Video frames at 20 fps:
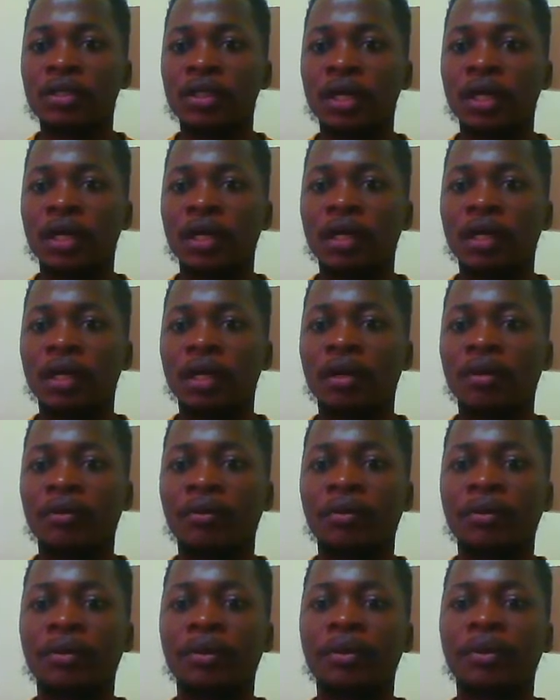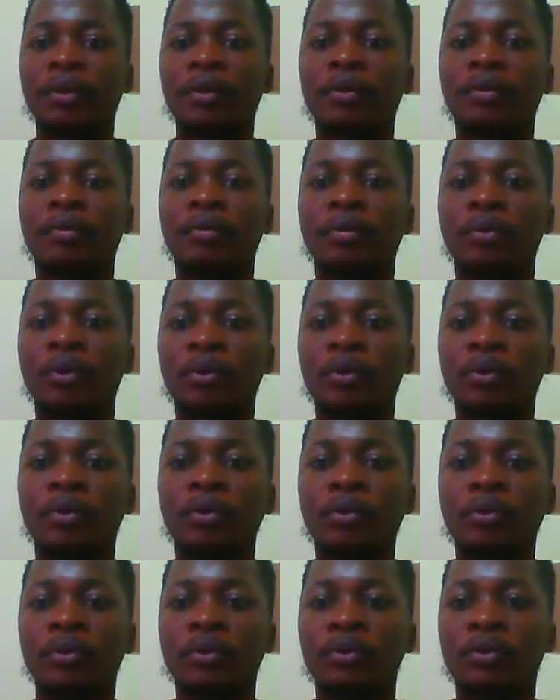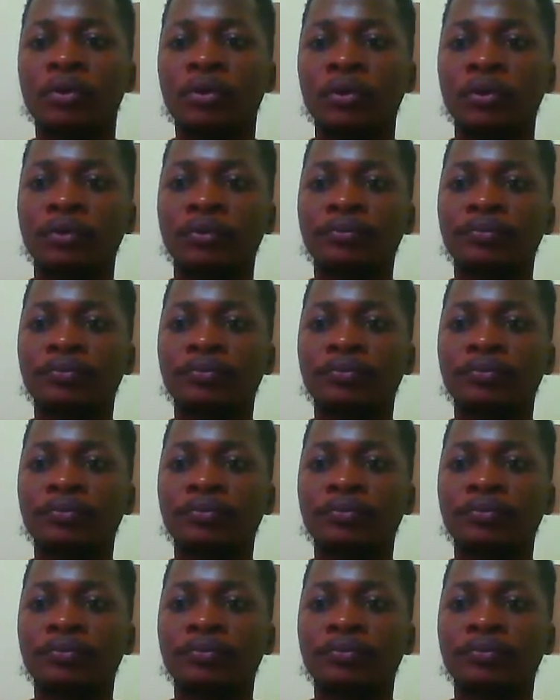are our boho. So